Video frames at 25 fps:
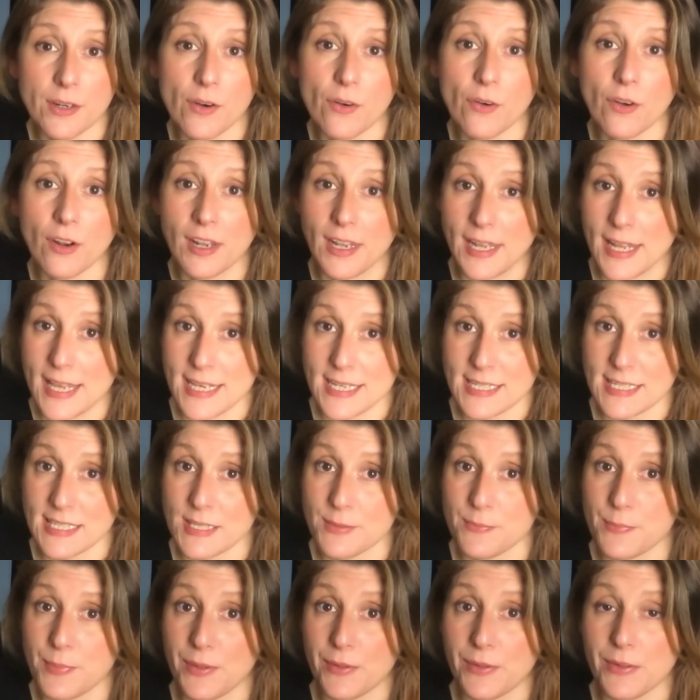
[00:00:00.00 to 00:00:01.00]
or less
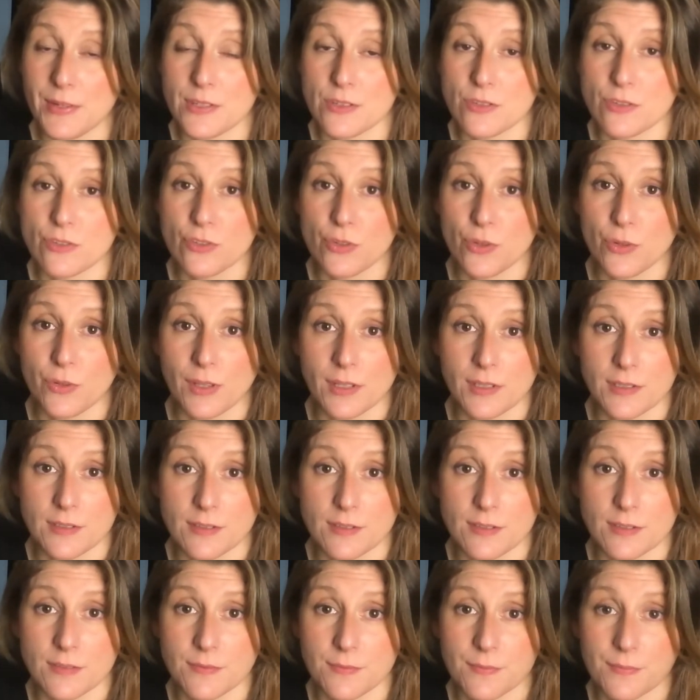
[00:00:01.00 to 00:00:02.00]
experienced
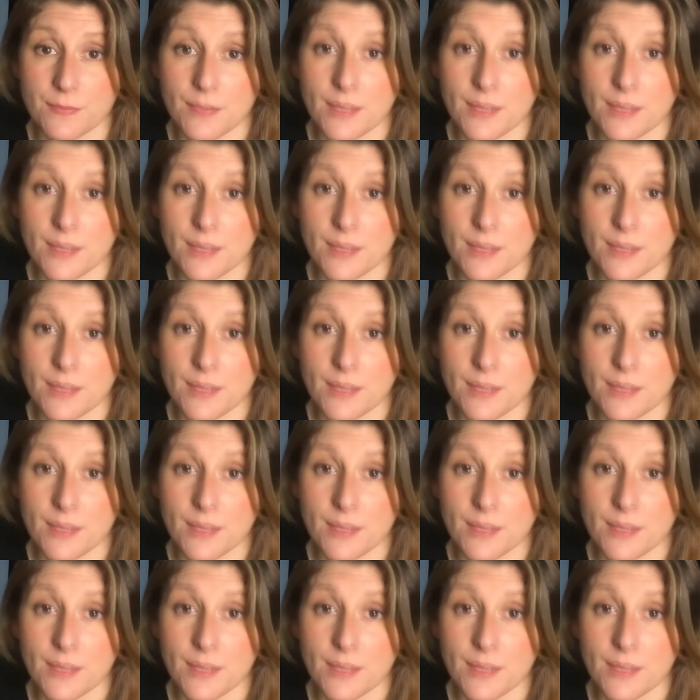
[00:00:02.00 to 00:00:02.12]
students.